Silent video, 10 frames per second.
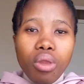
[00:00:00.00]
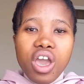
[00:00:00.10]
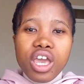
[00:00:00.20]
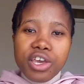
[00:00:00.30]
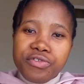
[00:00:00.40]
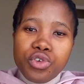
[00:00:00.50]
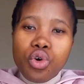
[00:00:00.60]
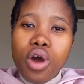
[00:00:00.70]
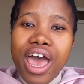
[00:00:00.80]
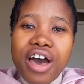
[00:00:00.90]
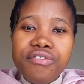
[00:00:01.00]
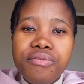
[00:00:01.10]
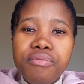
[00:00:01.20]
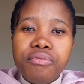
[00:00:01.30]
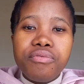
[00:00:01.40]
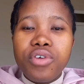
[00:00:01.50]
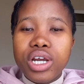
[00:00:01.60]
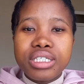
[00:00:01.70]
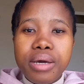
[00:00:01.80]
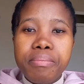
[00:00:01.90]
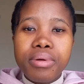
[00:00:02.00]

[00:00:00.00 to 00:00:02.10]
if you have, for example,